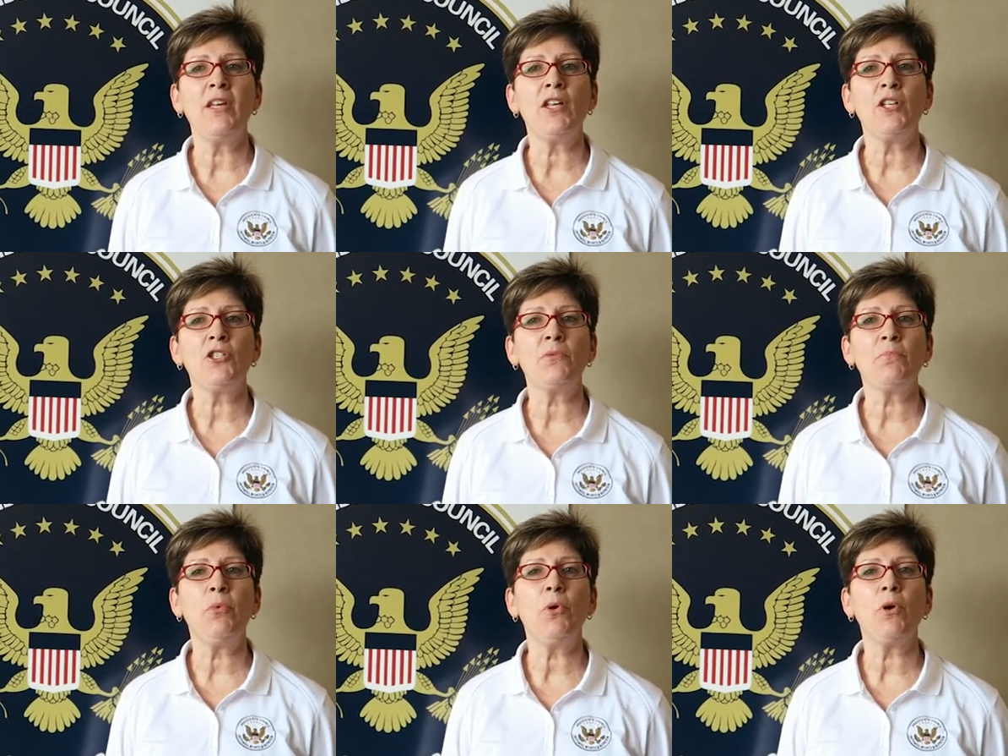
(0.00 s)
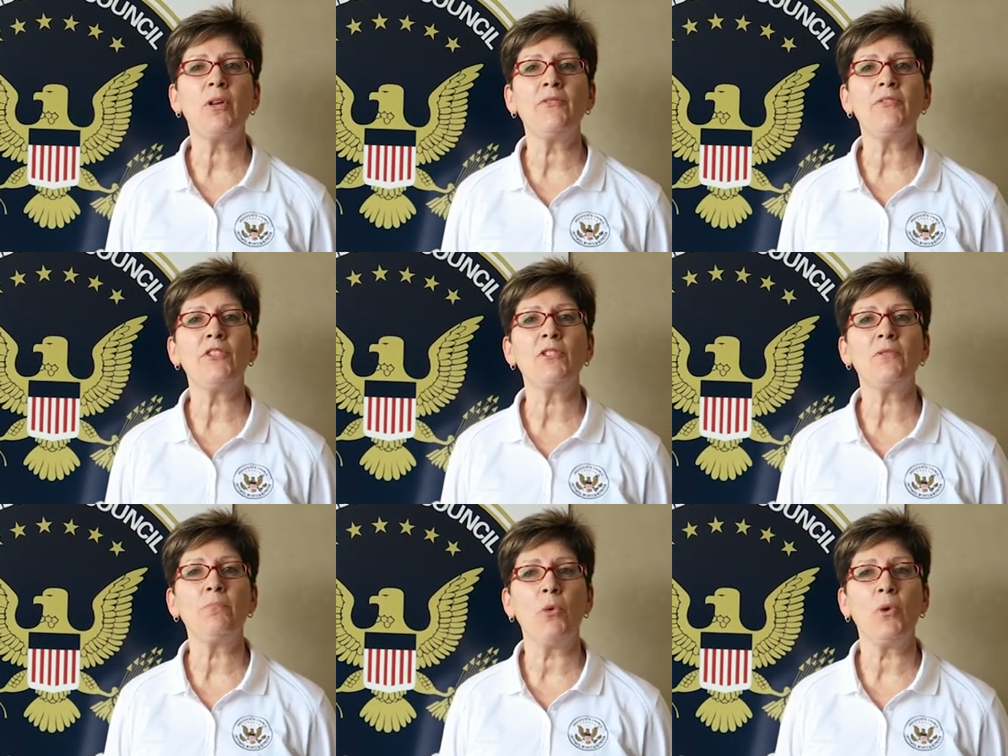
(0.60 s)
in support of the
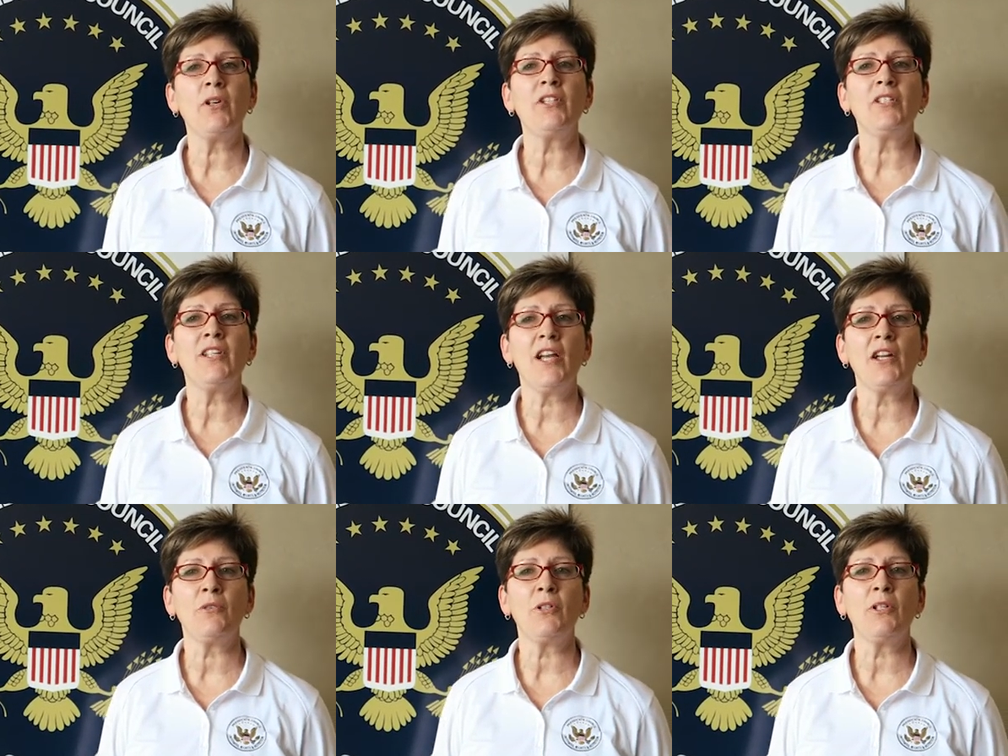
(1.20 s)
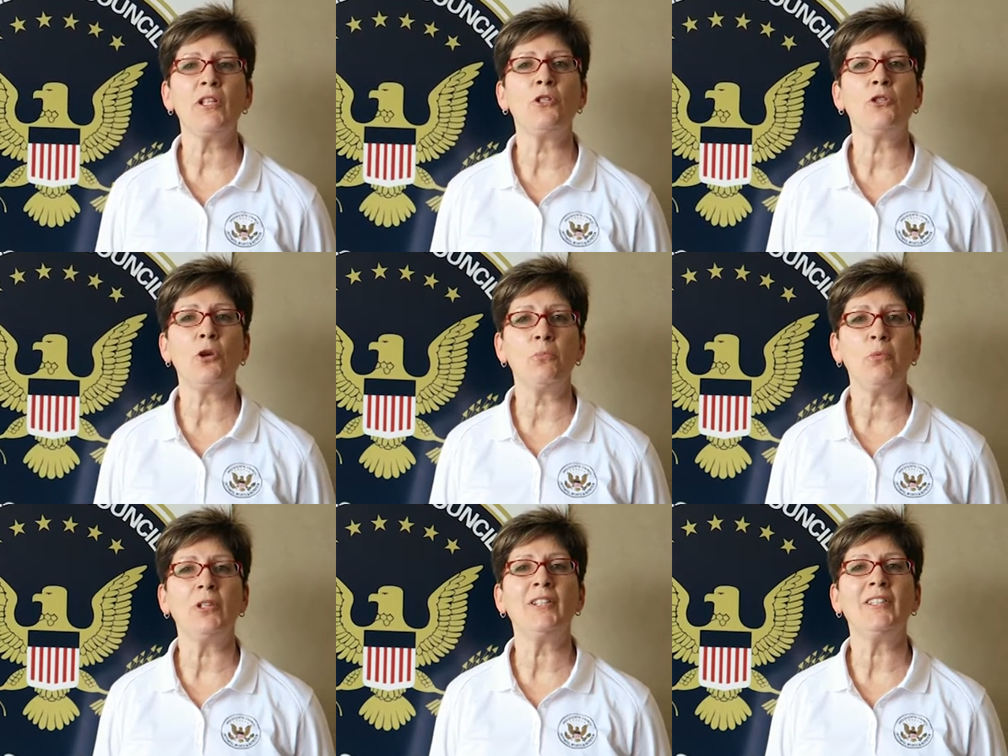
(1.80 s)
Sport Integrity
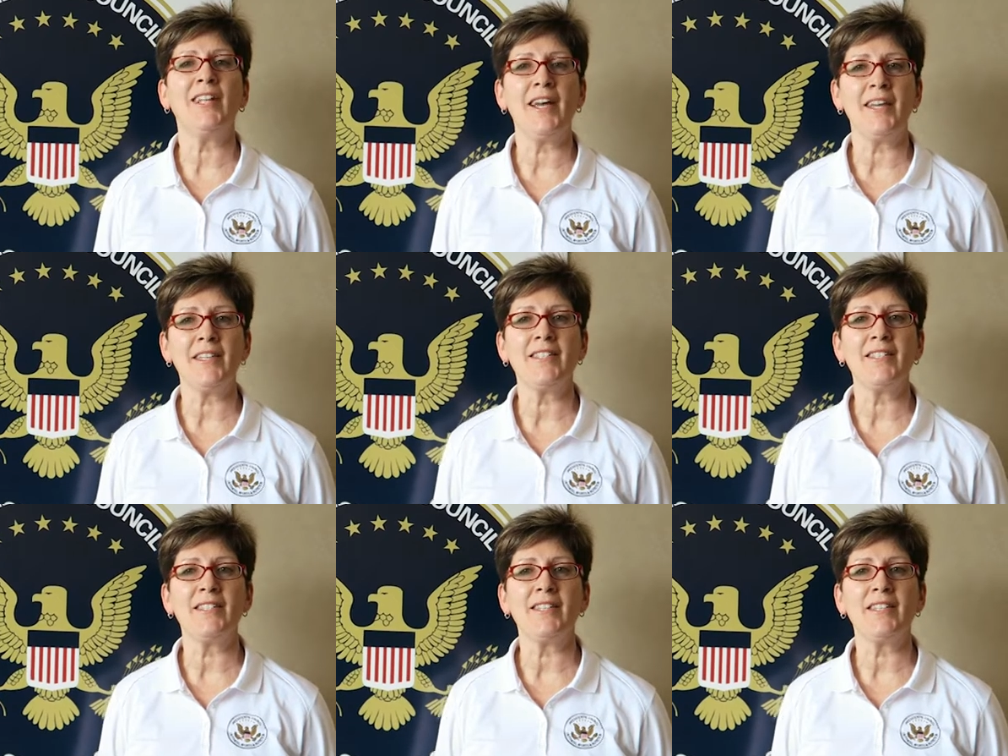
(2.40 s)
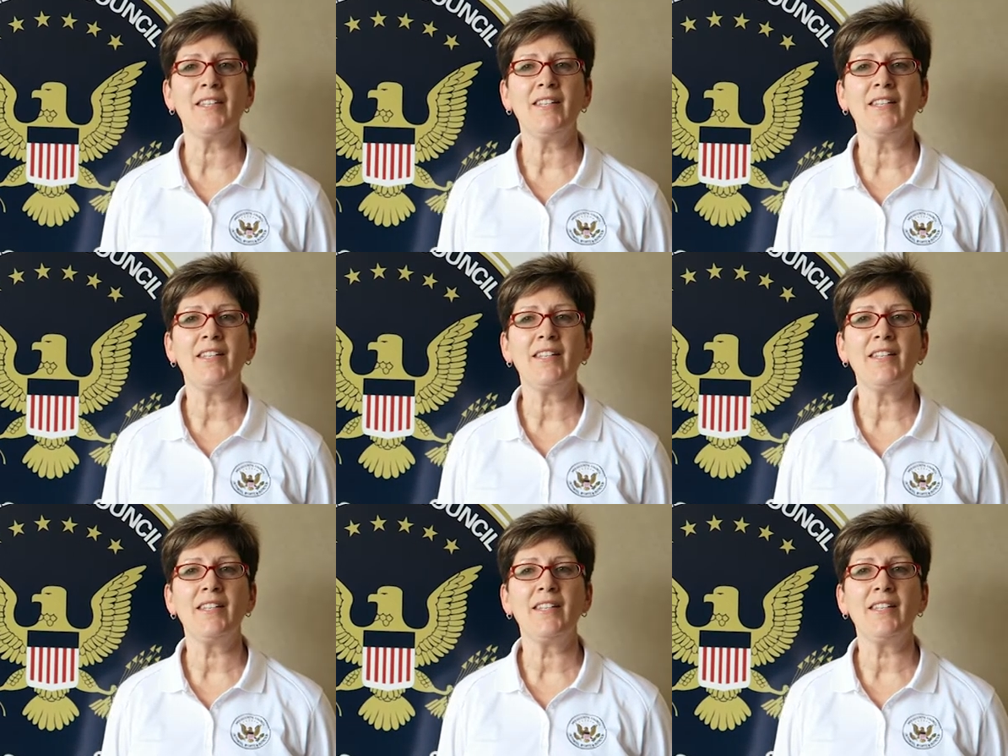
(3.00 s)
Global Alliance.